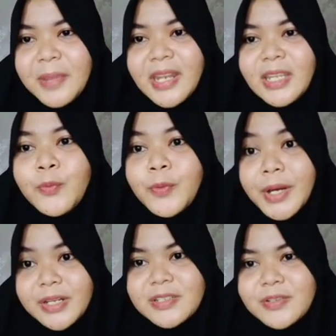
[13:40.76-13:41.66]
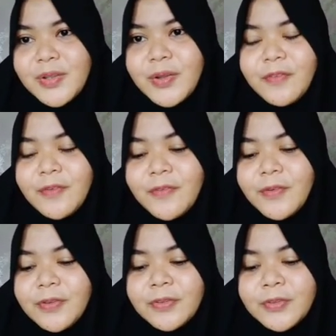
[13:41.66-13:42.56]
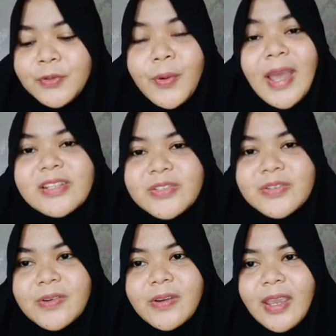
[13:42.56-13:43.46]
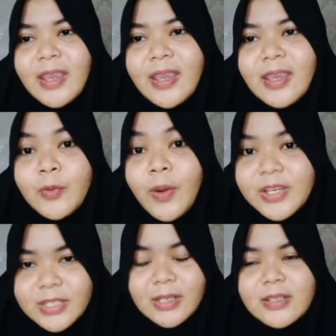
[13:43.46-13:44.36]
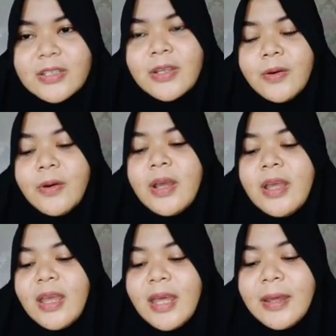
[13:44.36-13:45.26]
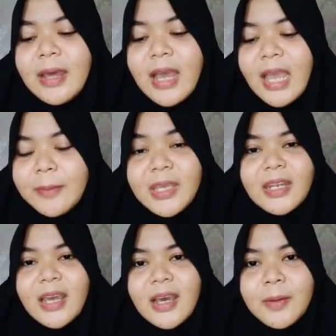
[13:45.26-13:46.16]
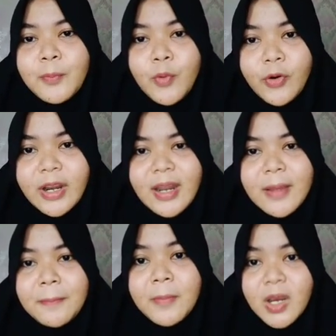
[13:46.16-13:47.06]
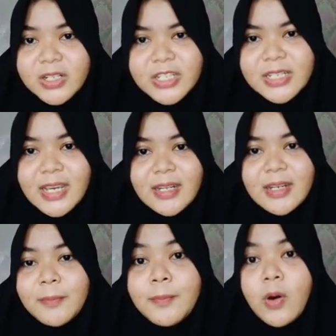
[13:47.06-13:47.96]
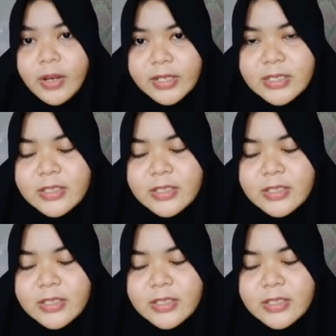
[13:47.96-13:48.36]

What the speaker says: words to answer a question. So I mean more much than boys.